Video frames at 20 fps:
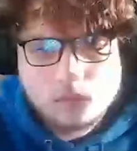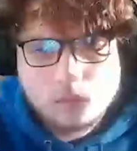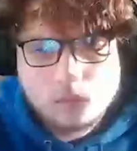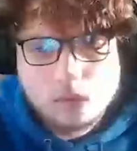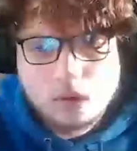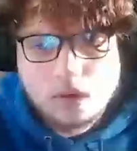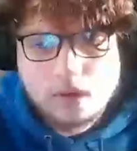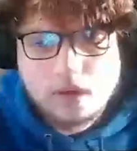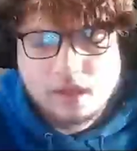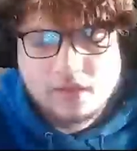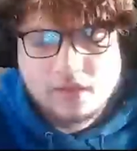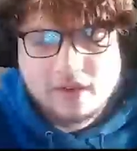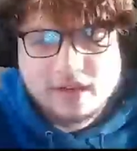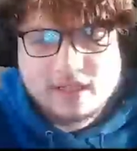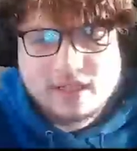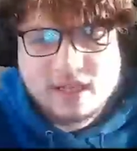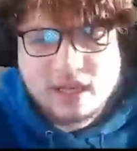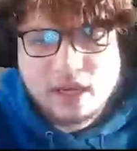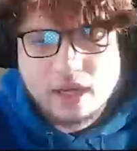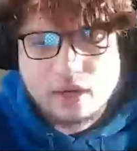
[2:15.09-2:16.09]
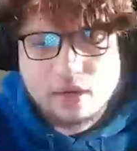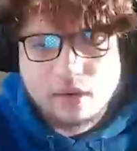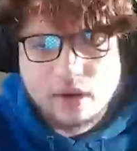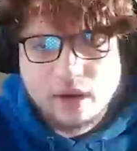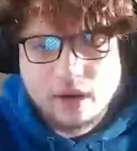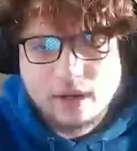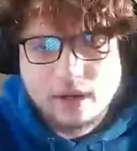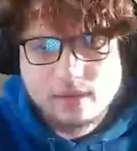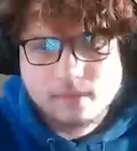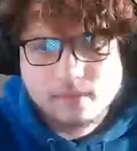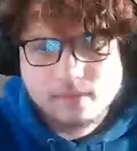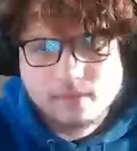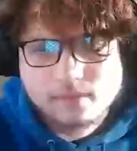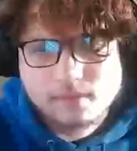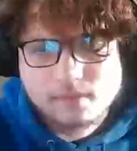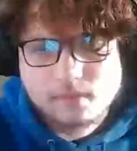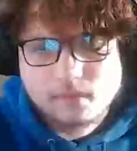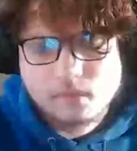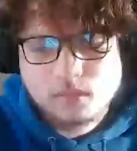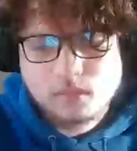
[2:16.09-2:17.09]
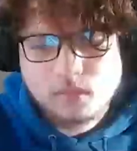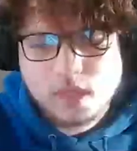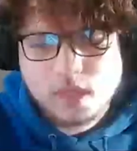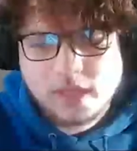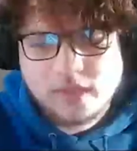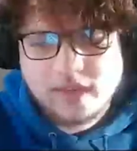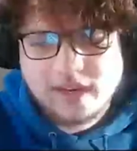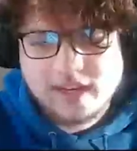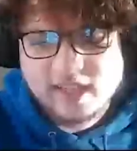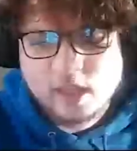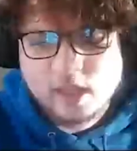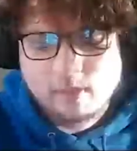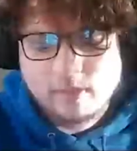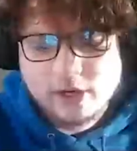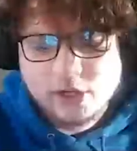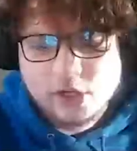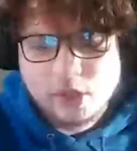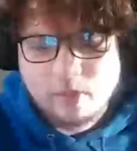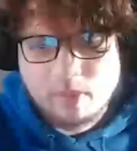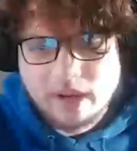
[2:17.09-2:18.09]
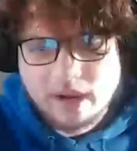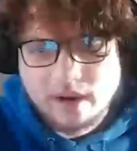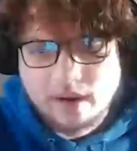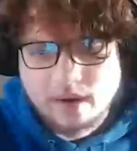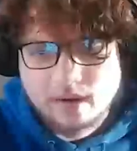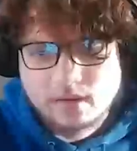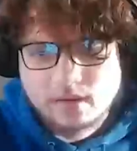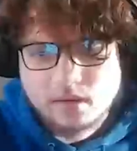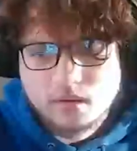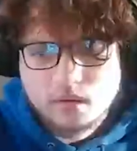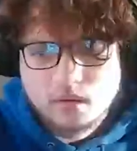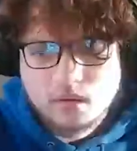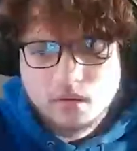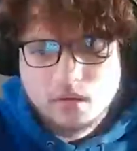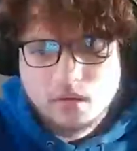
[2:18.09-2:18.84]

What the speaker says: Well, if I take, right? If they get the bishop pair,